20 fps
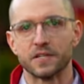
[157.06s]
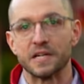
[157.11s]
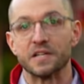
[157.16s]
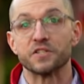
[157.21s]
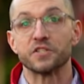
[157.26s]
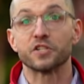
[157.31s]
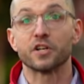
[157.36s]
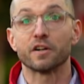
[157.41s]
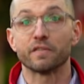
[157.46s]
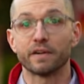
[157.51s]
and
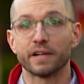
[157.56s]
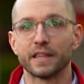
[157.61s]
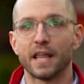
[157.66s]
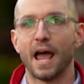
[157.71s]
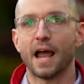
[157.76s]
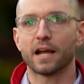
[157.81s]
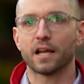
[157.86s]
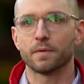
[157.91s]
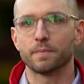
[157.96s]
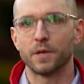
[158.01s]
serving
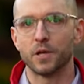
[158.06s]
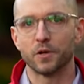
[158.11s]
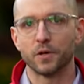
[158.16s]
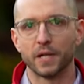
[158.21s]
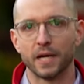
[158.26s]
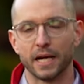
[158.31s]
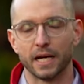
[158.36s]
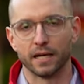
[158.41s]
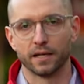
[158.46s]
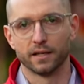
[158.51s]
that
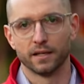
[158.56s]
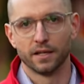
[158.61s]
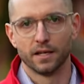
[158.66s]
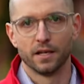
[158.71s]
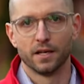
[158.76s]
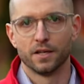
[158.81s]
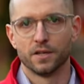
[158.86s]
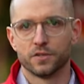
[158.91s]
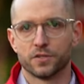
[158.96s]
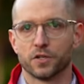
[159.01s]
community.
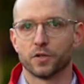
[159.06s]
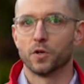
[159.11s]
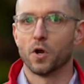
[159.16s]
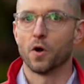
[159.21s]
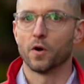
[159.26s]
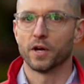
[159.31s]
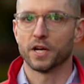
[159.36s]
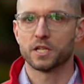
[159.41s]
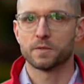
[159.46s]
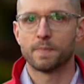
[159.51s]
So
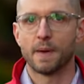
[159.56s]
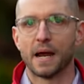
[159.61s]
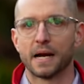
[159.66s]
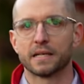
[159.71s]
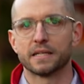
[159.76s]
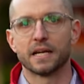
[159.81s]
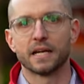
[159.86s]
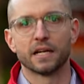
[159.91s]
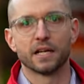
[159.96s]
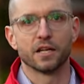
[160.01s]
don't
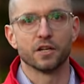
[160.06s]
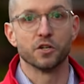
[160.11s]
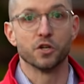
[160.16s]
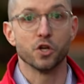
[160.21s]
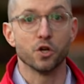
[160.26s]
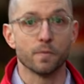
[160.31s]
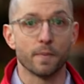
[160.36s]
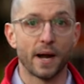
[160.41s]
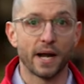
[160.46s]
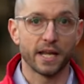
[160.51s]
expect any
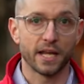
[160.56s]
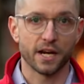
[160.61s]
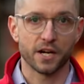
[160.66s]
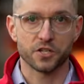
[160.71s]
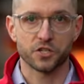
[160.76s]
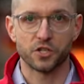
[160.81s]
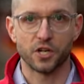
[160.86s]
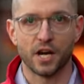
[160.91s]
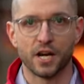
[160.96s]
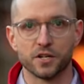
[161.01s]
new money
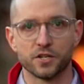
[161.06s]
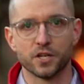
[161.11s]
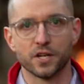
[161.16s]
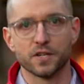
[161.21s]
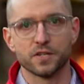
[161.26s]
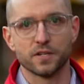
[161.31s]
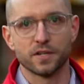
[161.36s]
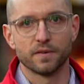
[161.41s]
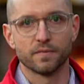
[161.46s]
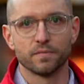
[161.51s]

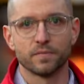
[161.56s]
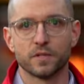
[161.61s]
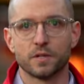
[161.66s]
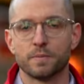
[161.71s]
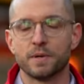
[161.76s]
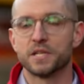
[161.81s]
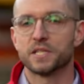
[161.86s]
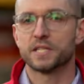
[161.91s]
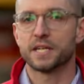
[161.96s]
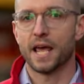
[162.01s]
exchanges to
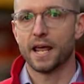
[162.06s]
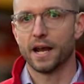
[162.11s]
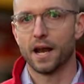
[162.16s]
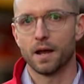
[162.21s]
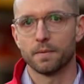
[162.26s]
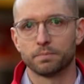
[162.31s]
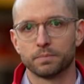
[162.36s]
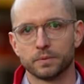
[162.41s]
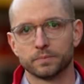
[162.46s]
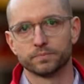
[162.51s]
be set
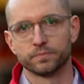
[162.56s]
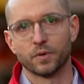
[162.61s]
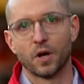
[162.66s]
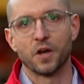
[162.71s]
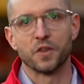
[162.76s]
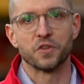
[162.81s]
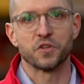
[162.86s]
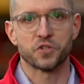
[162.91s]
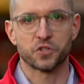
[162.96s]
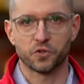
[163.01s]
up
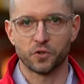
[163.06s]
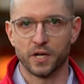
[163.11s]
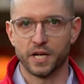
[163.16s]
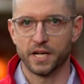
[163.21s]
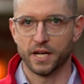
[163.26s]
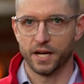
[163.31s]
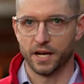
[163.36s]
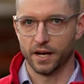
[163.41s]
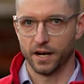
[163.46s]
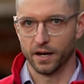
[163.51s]
on the
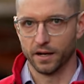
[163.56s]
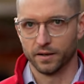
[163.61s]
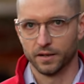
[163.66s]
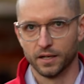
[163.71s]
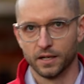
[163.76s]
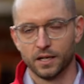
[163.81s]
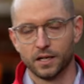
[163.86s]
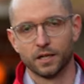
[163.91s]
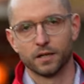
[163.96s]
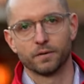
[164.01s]
street here.
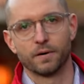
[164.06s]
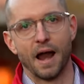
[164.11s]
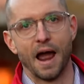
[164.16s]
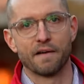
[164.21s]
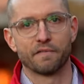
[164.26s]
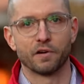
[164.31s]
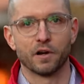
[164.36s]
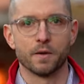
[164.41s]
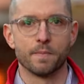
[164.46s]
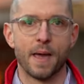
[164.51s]

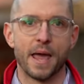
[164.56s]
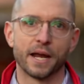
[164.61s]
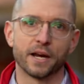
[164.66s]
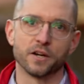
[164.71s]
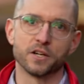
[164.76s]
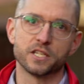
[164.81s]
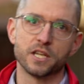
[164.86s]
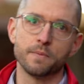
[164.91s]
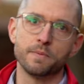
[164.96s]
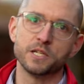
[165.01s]
Rafferty
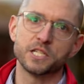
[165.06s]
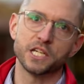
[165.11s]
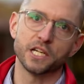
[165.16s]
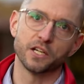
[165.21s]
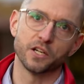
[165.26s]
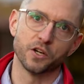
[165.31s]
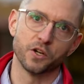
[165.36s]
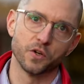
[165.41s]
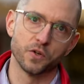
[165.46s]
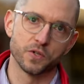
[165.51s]
Baker, CBC
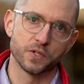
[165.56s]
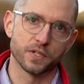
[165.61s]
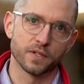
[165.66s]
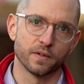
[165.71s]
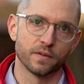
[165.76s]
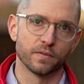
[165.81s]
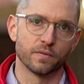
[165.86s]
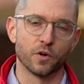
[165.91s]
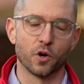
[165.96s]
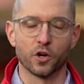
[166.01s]
News,
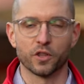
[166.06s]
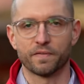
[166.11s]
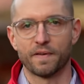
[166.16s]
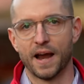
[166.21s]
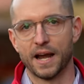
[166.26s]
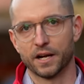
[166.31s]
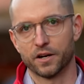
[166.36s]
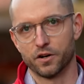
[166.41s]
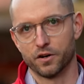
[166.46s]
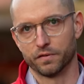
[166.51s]
North
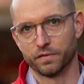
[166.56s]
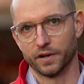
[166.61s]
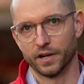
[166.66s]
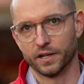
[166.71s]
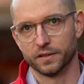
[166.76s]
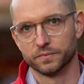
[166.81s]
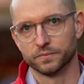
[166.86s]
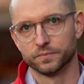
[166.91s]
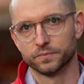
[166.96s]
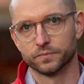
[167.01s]

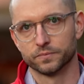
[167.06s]
Vancouver.